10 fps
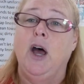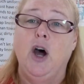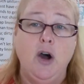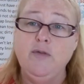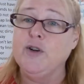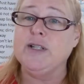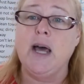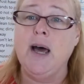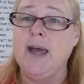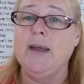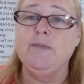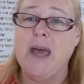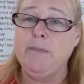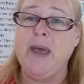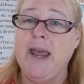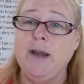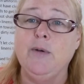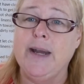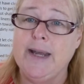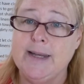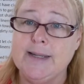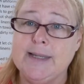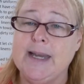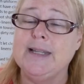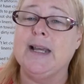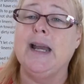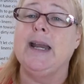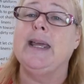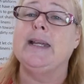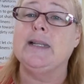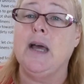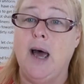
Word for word: Over time, that pancreas is going to get